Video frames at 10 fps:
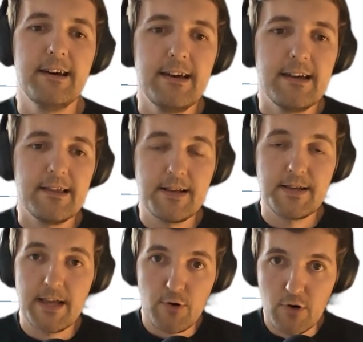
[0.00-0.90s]
these
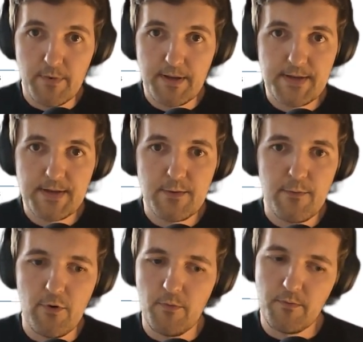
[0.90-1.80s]
economists
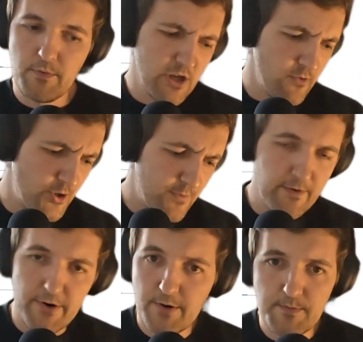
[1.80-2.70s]
from huge
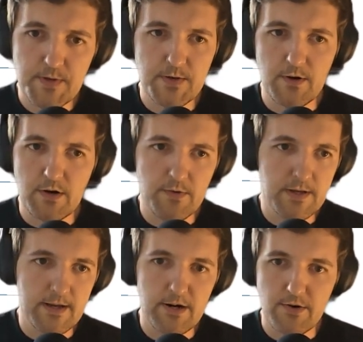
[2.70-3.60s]
firms, these
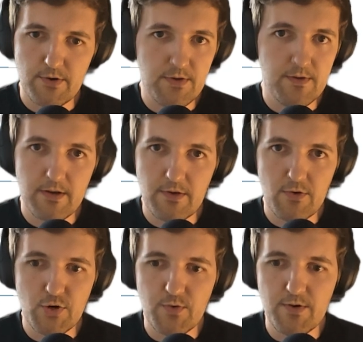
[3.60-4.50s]
are not the
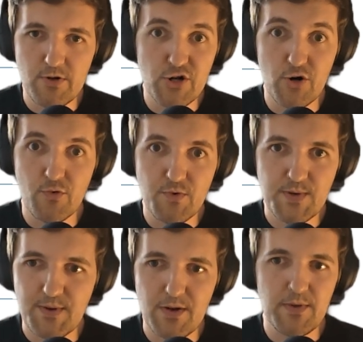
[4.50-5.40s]
usual Joes,
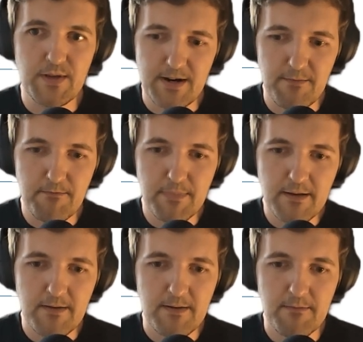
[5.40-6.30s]
these are big
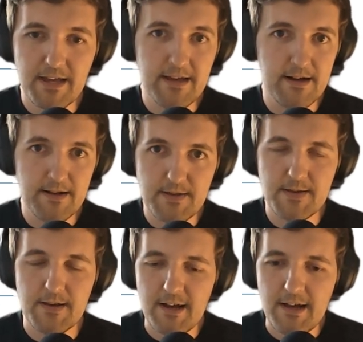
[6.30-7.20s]
guns.
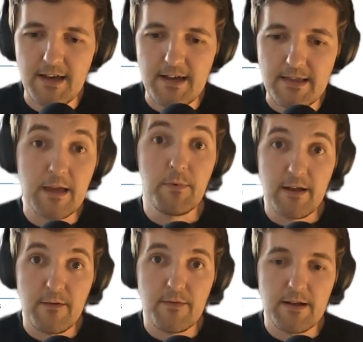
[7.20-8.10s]
They
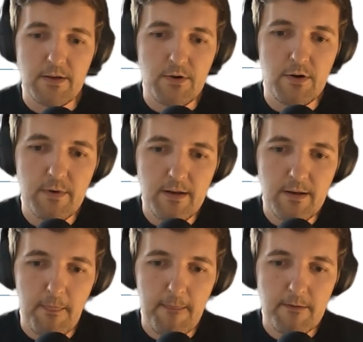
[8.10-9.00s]
believe that
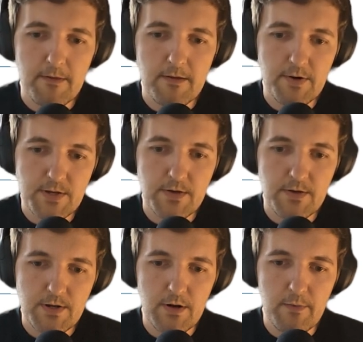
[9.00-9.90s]

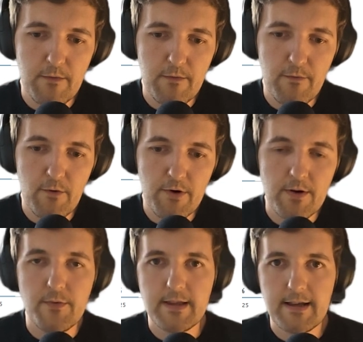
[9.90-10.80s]
there's going to be 4
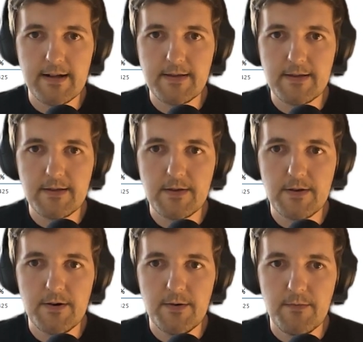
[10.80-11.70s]
rate cuts this
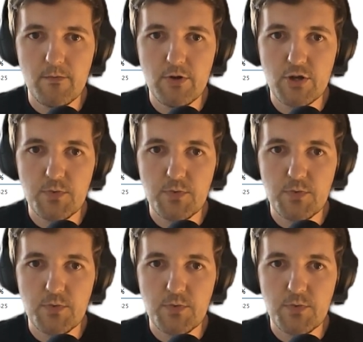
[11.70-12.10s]
year, which